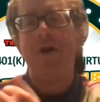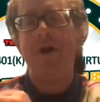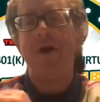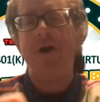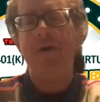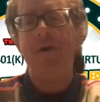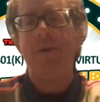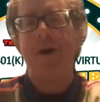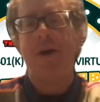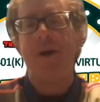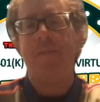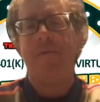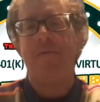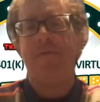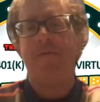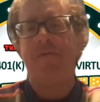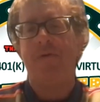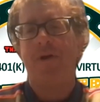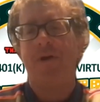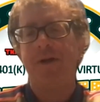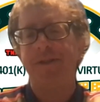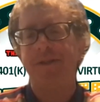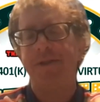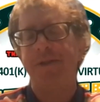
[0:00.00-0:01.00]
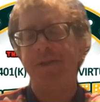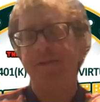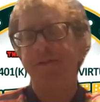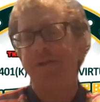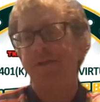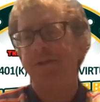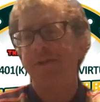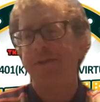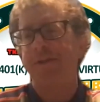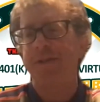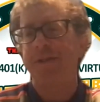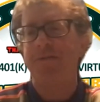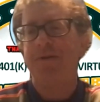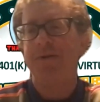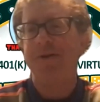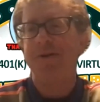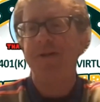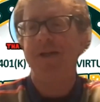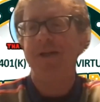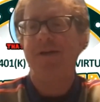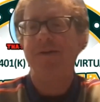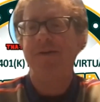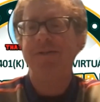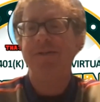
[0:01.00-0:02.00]
heard about before. So
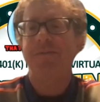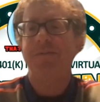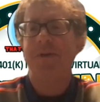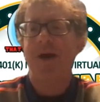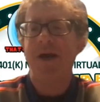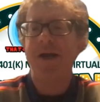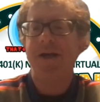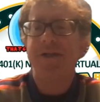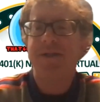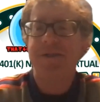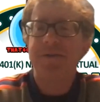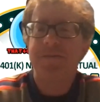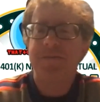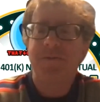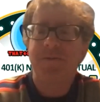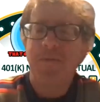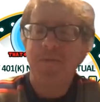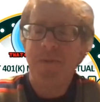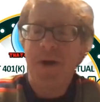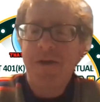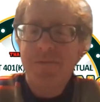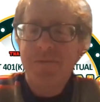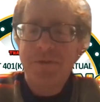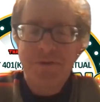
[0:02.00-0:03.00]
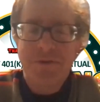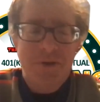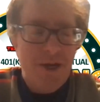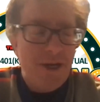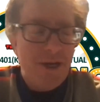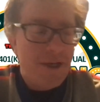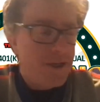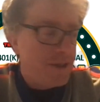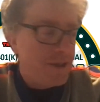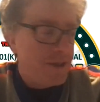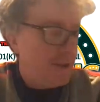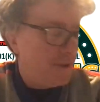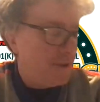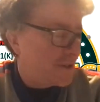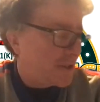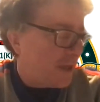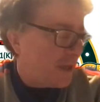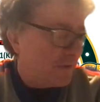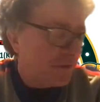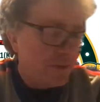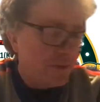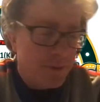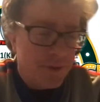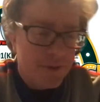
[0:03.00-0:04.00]
Mike was right. He didn't
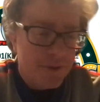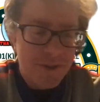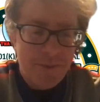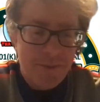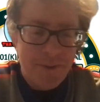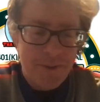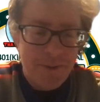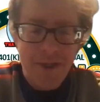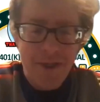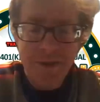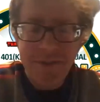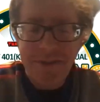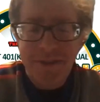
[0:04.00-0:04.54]
scuff the ball. Somebody else